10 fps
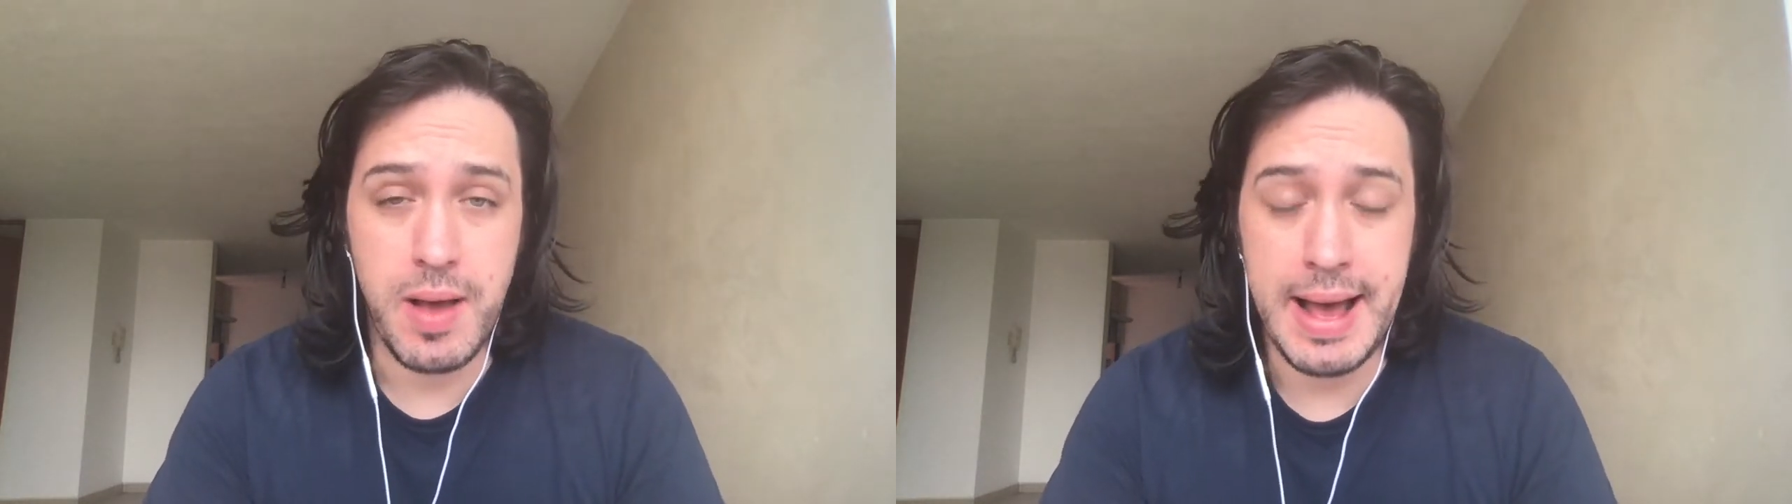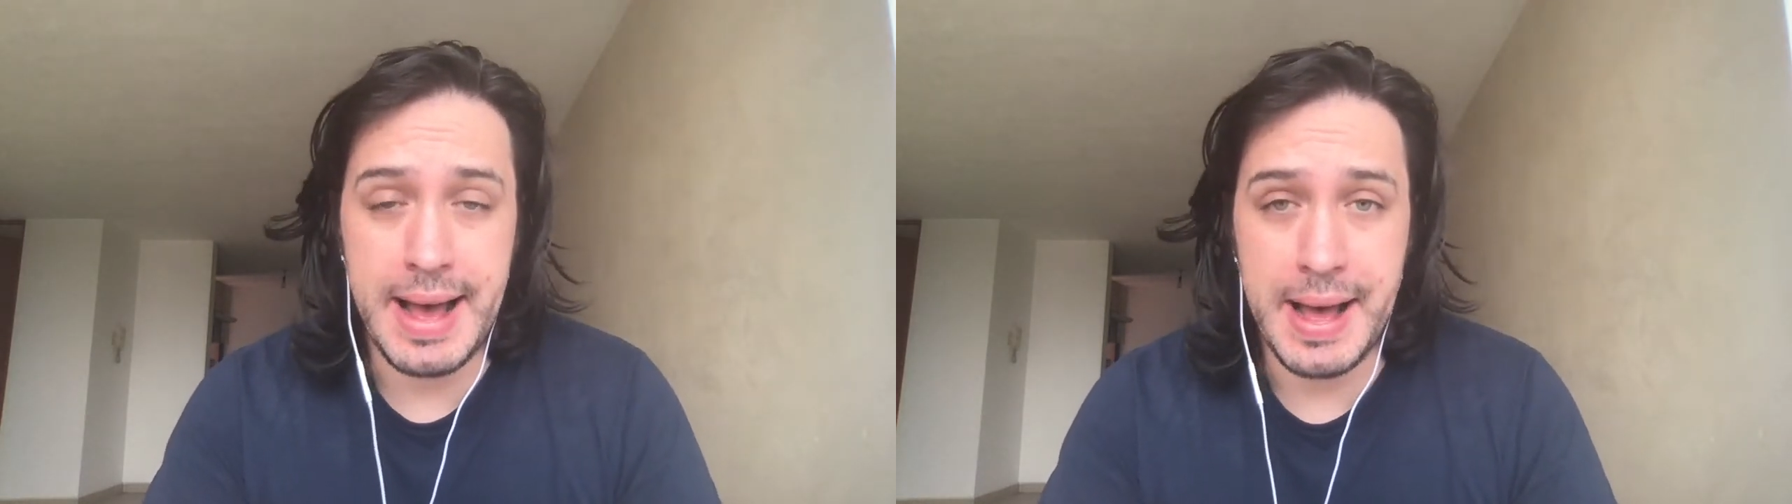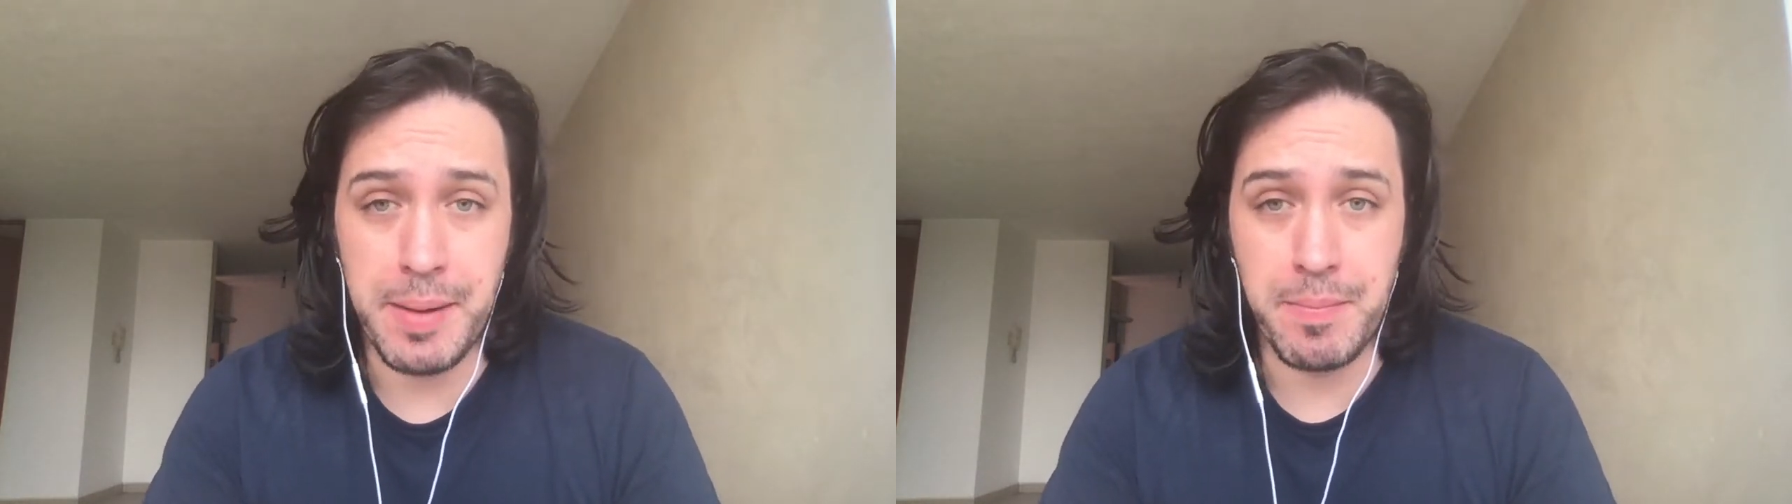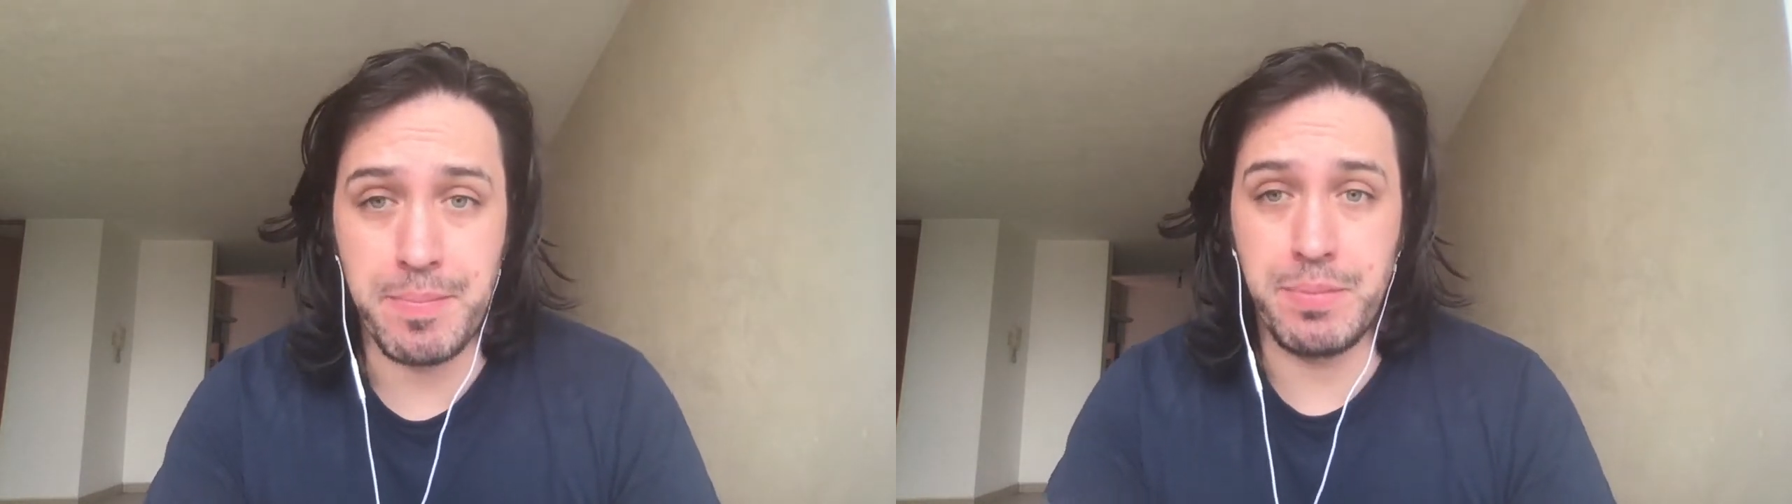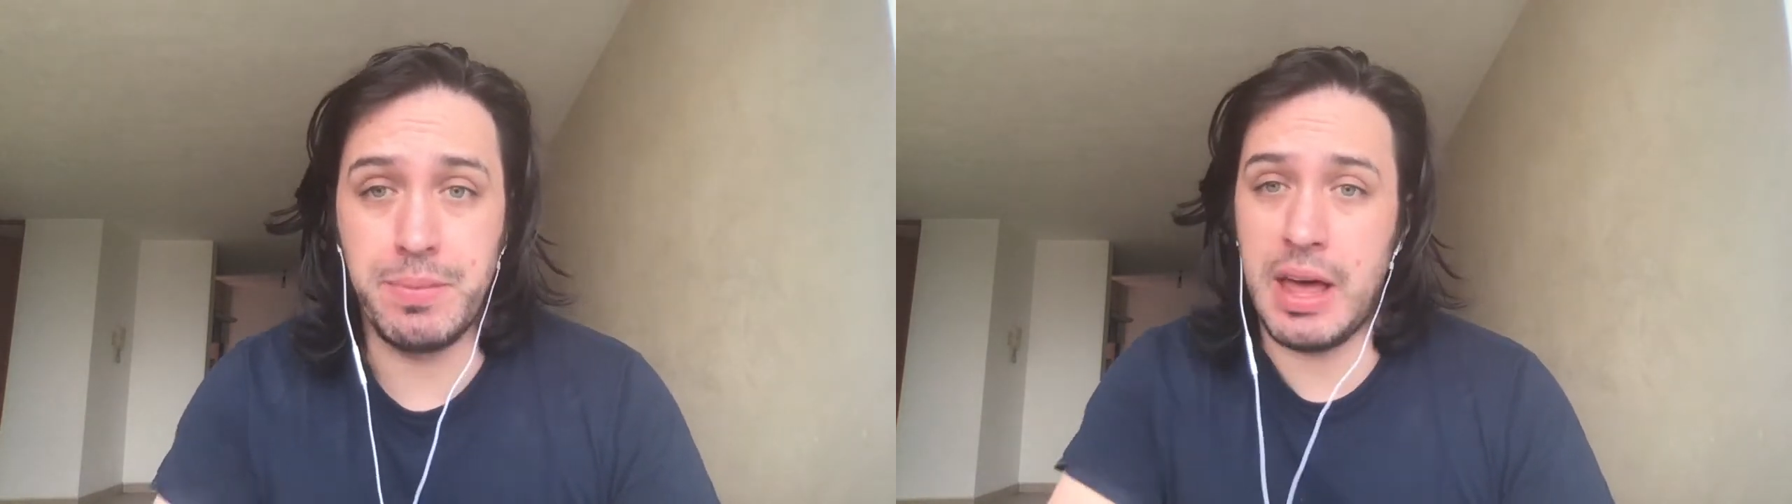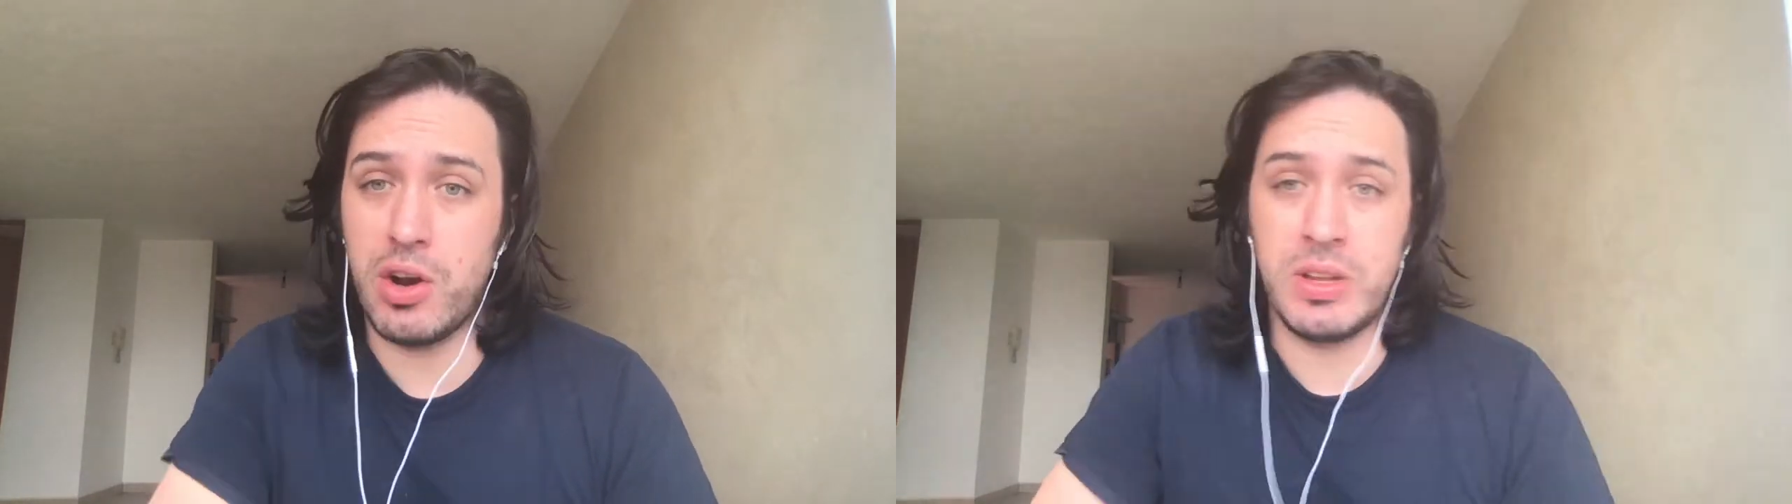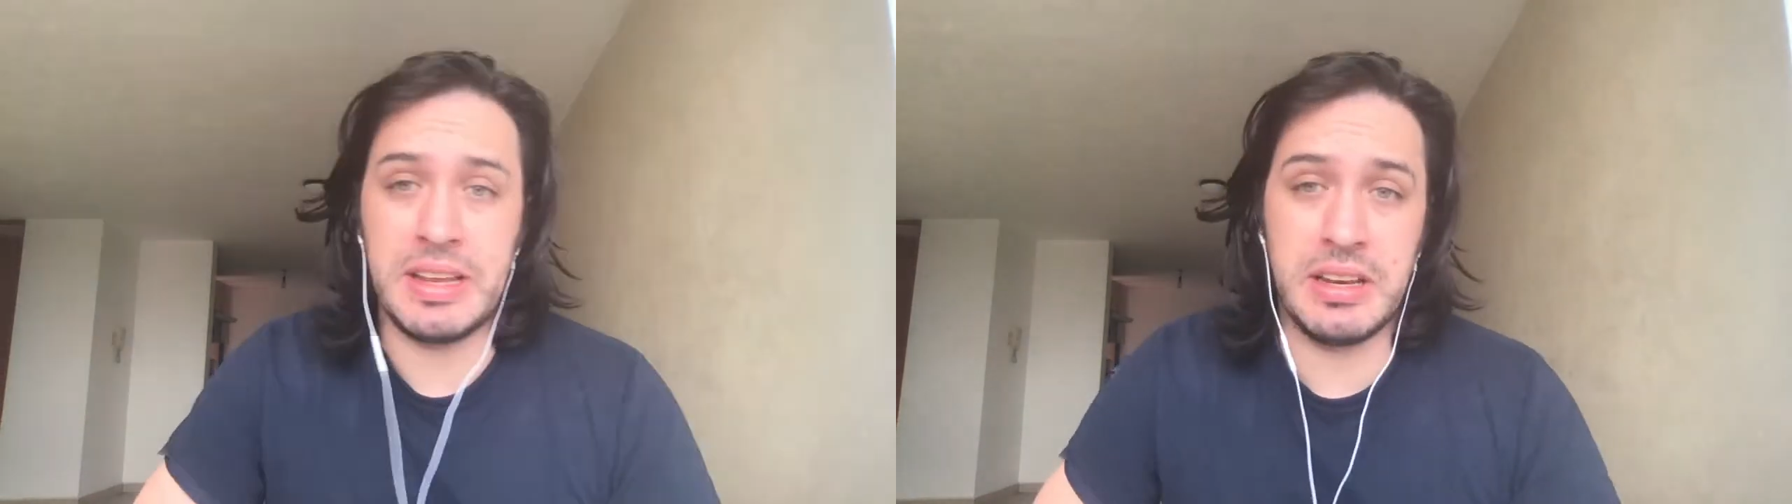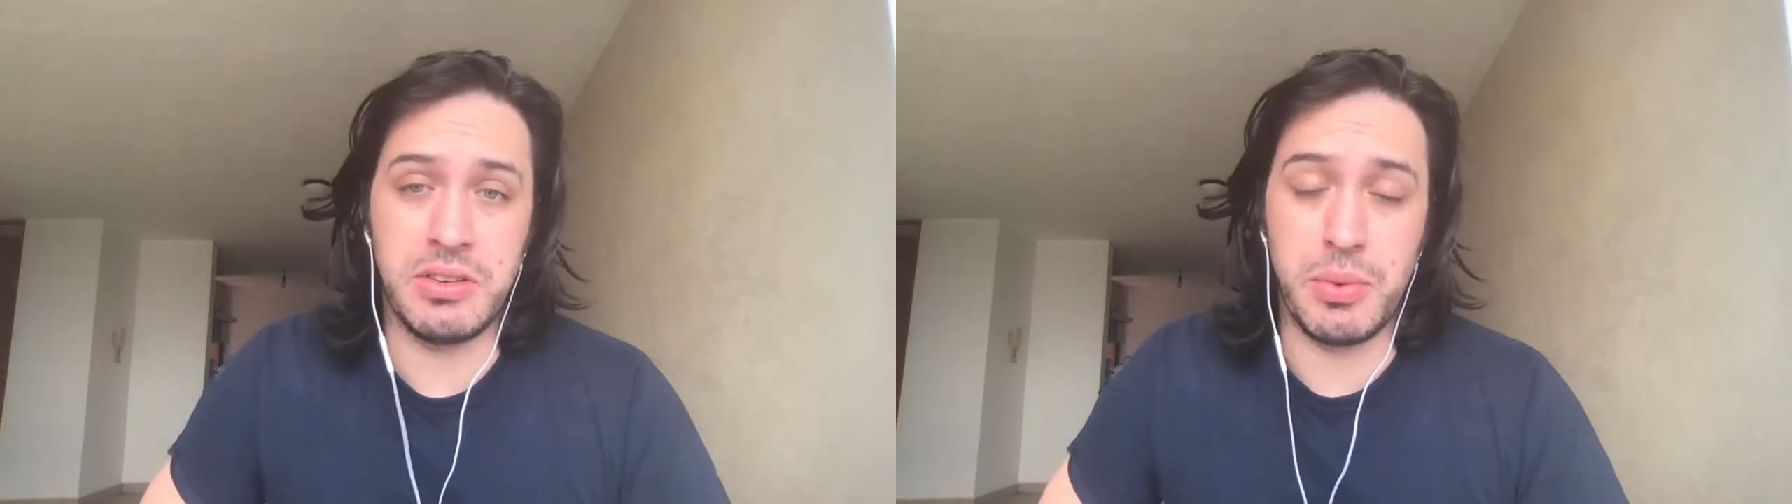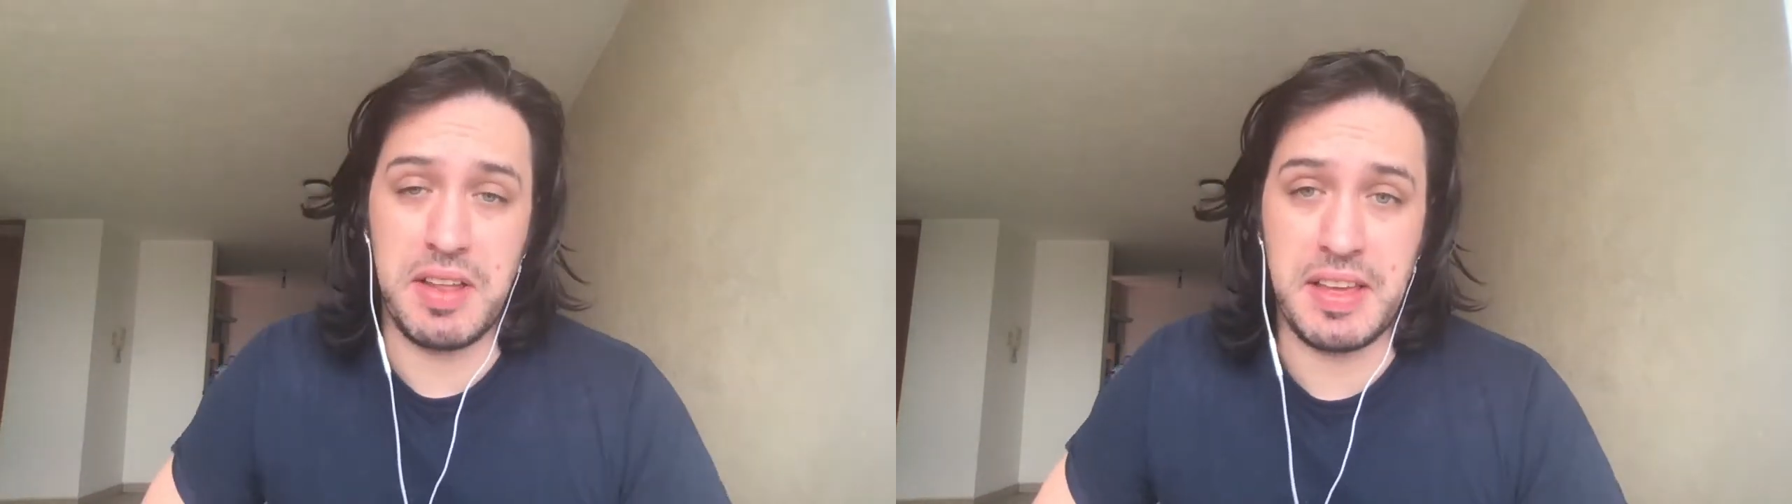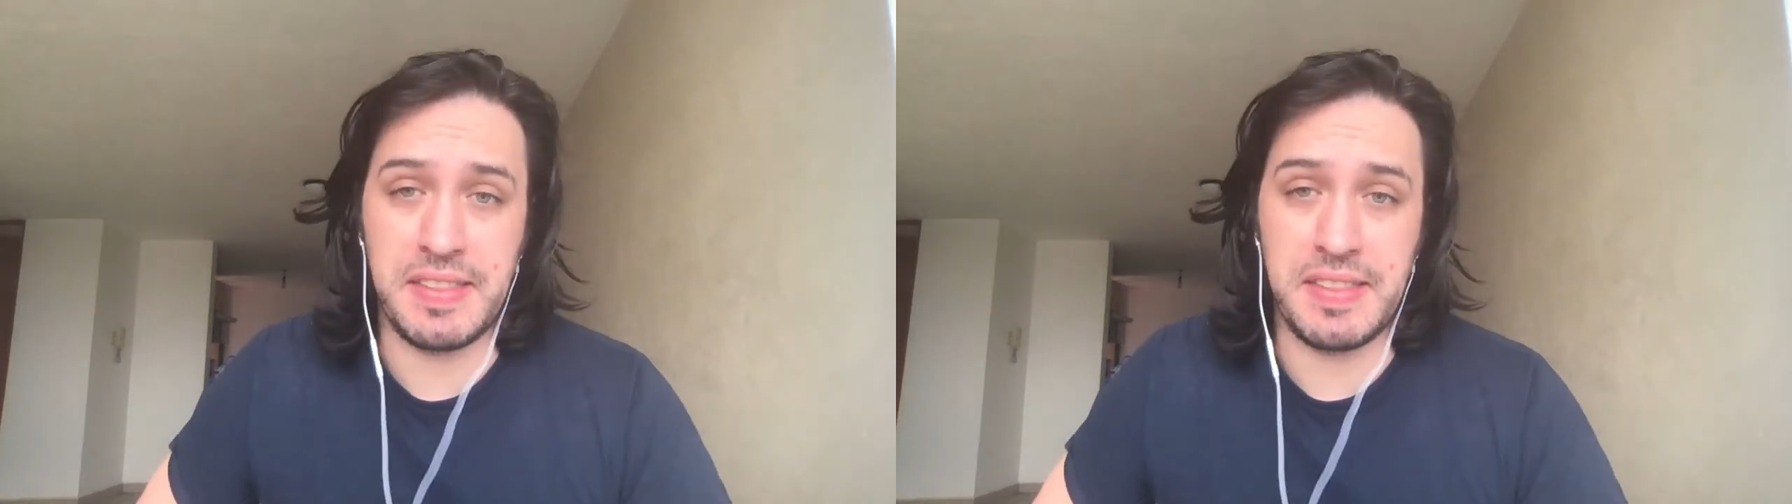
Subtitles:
Not only do I think